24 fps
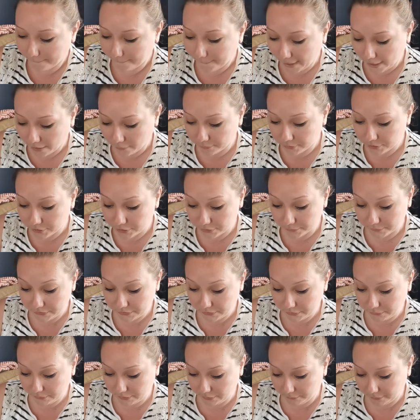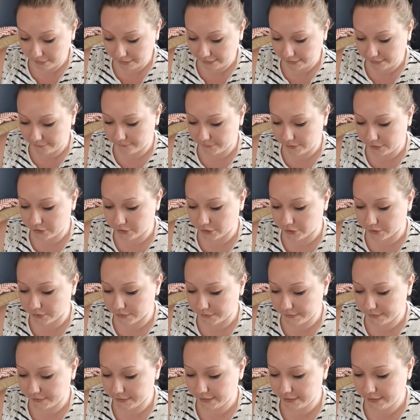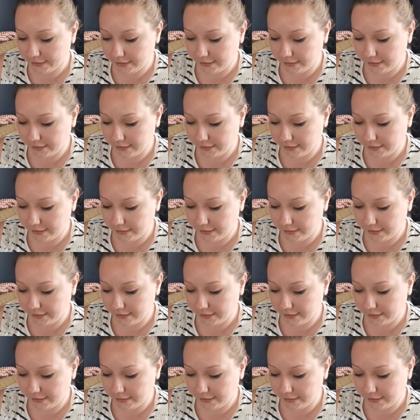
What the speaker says: back when she was doing weekly features.